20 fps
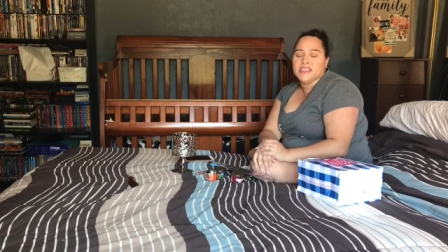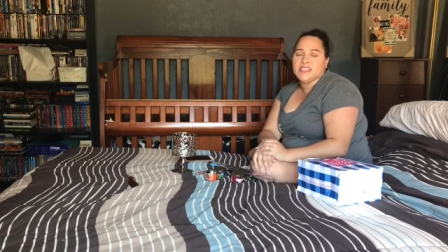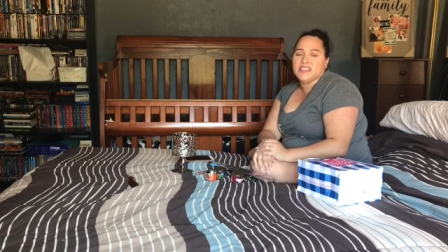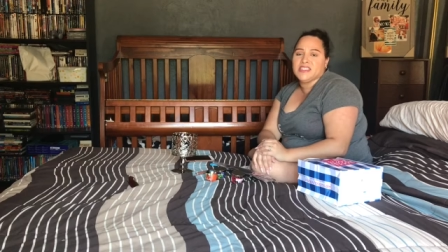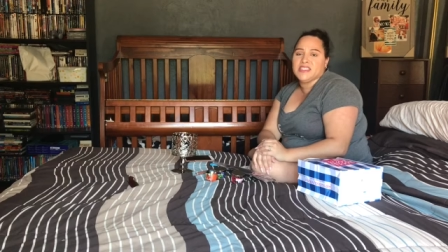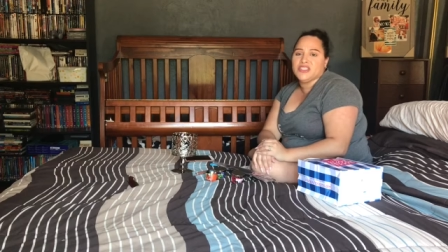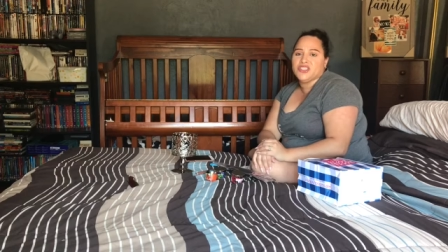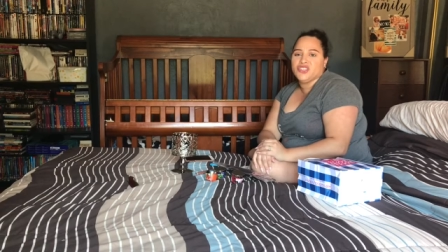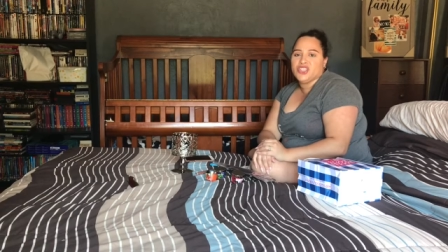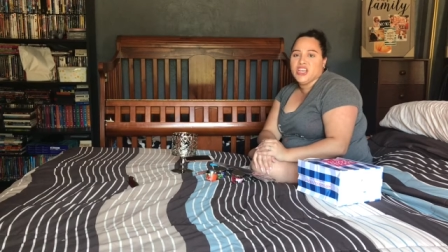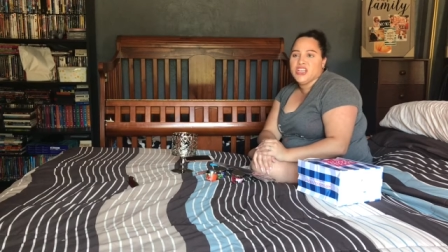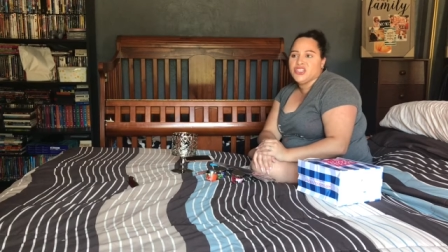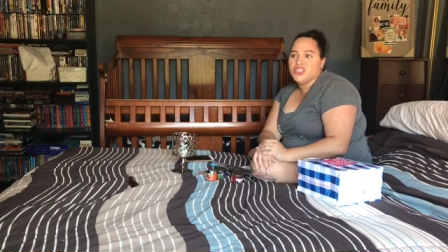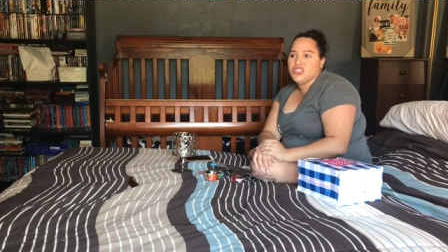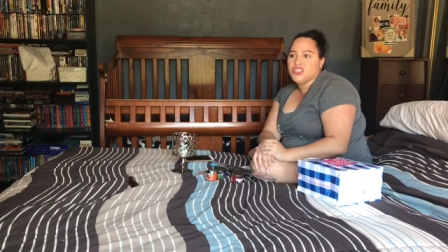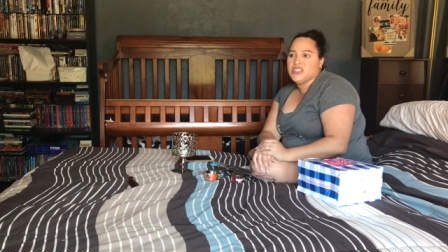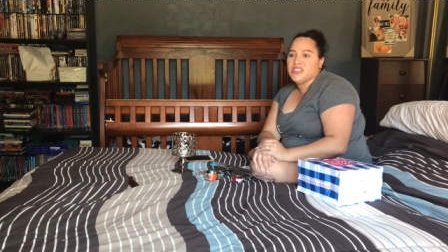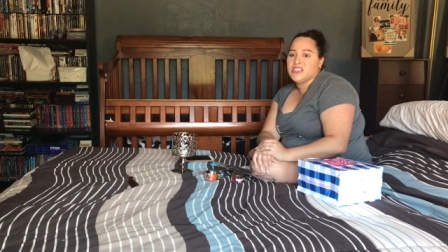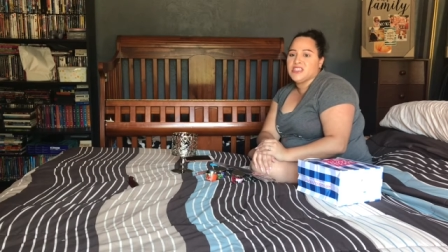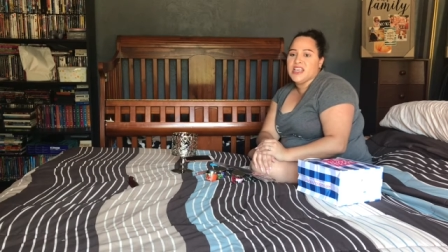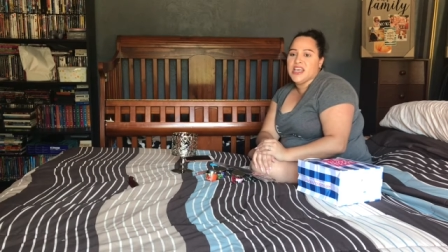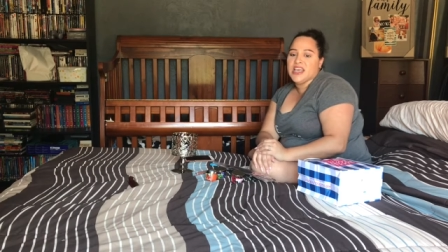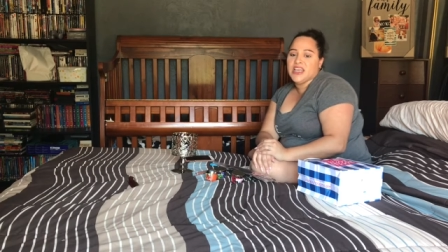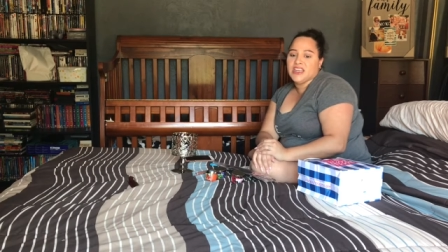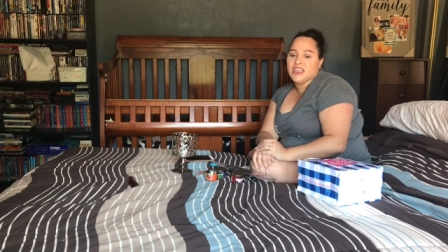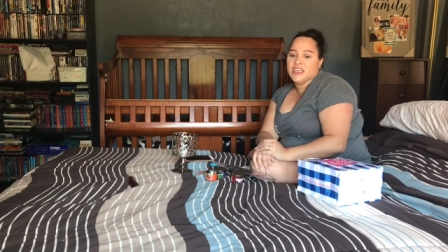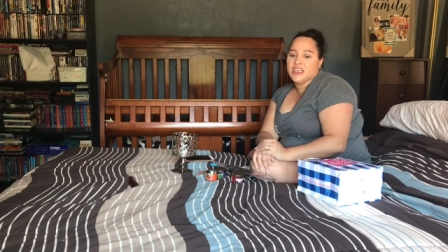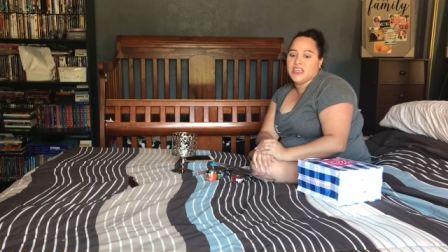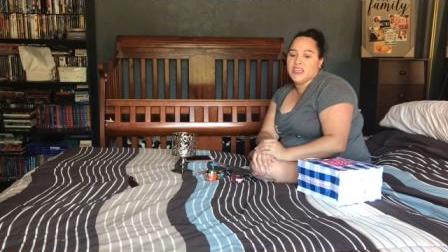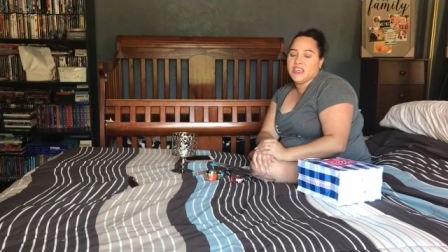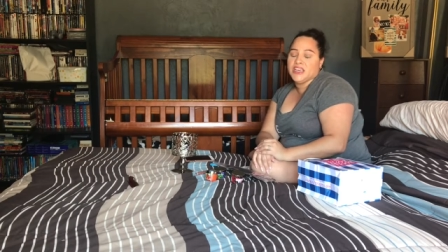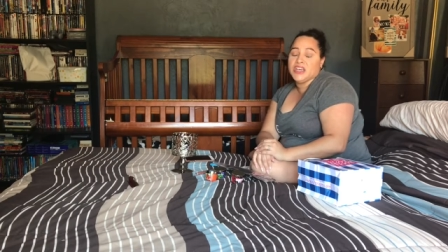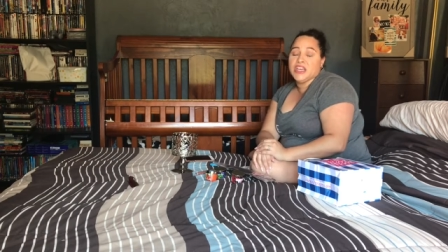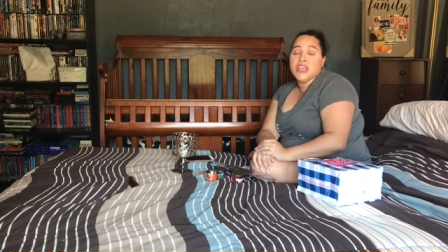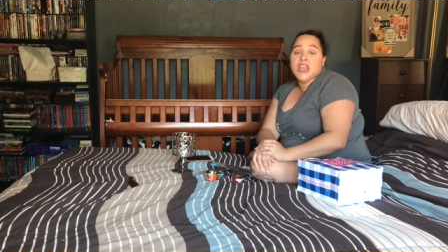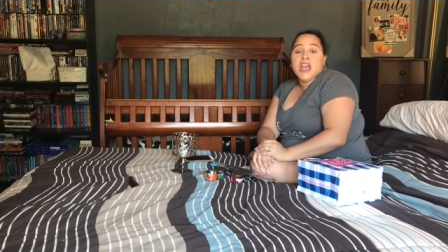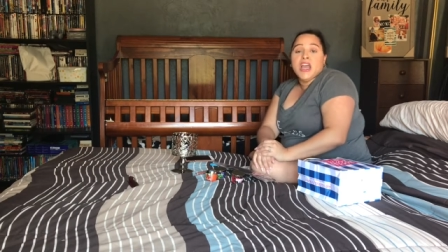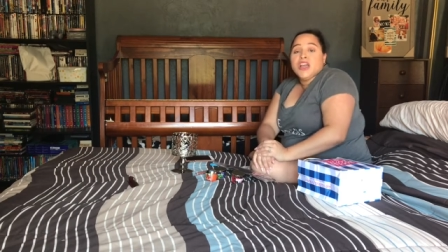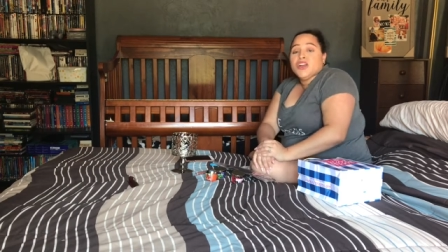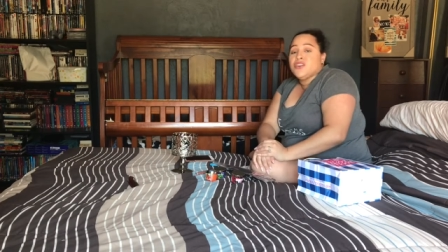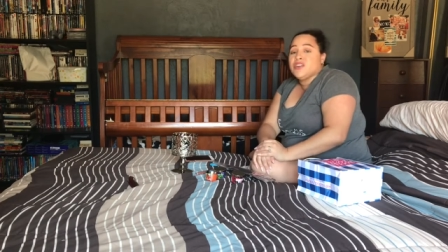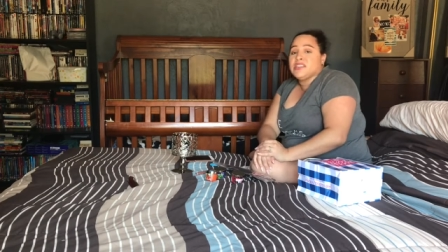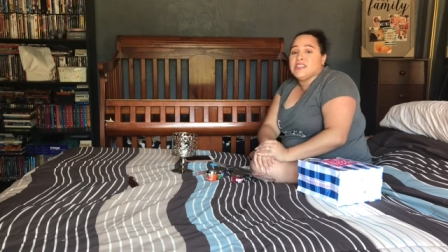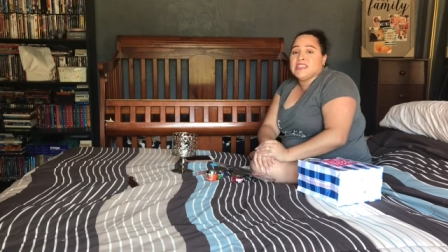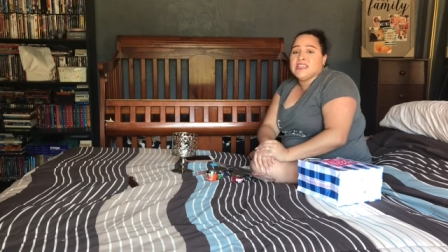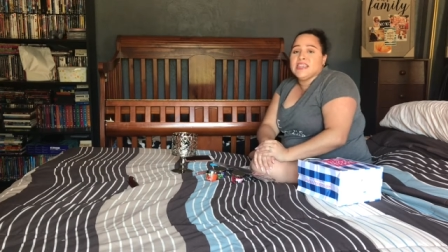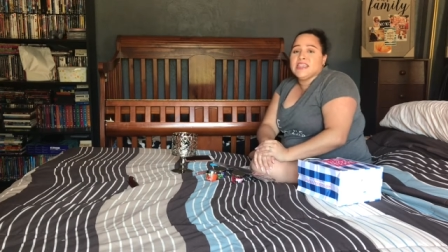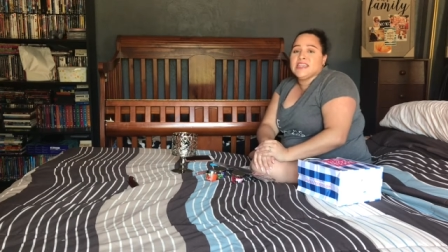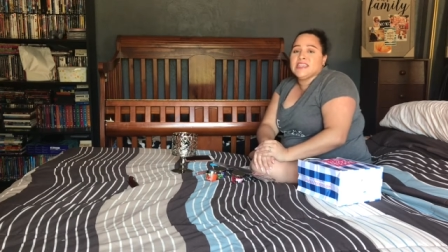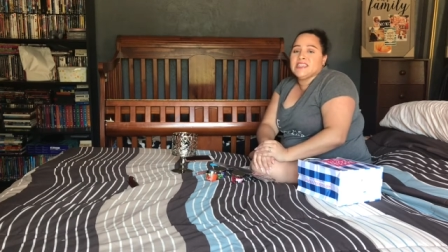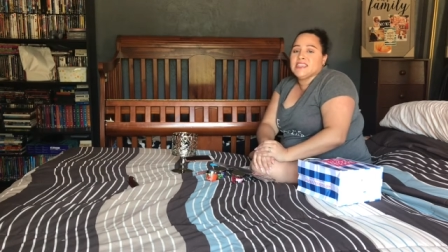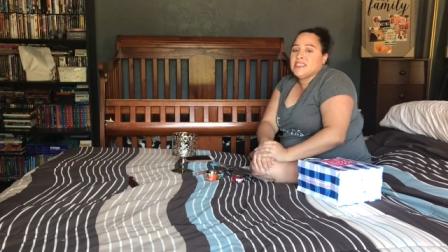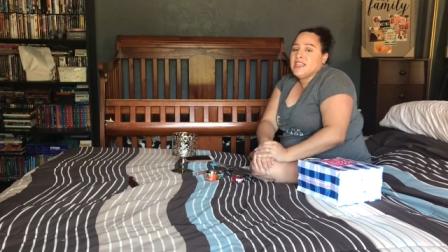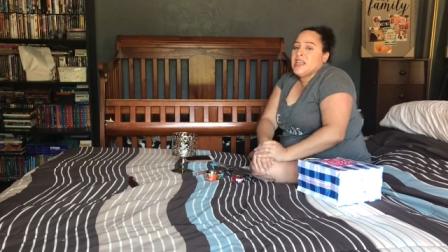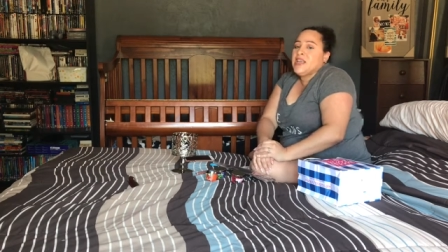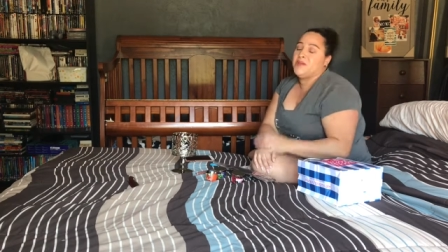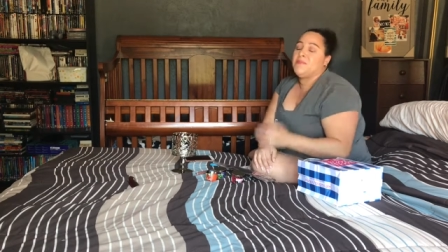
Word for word: any suggestions, any critiques,